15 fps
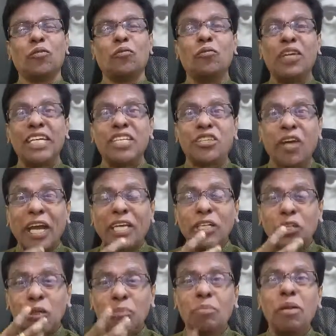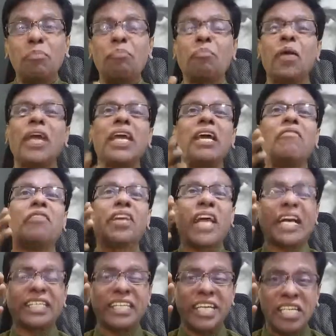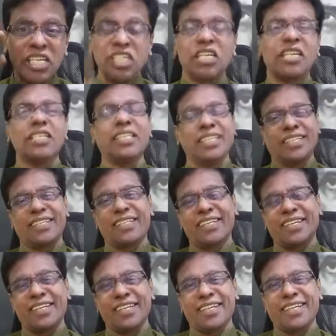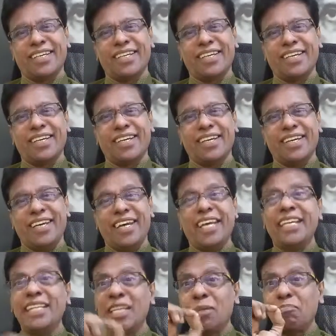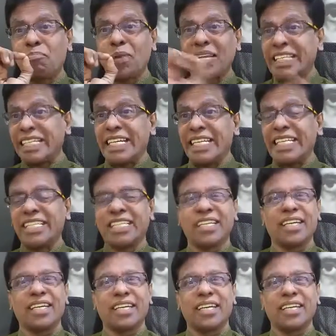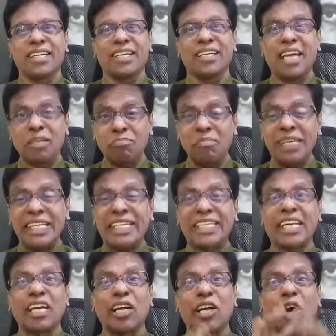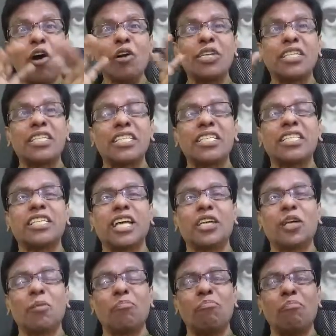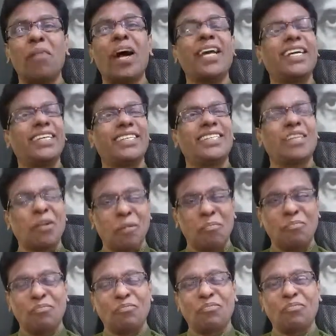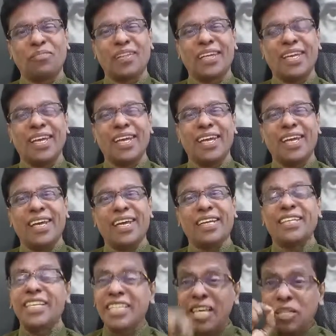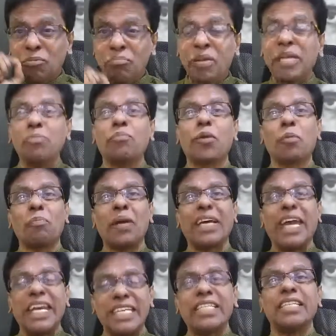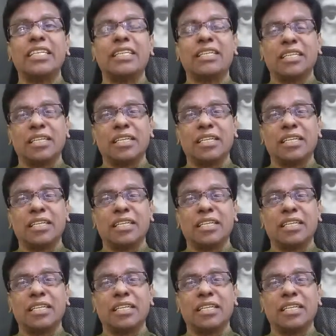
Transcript: we try to pay our attention in the present, that means conscious state of mind. This has been propagated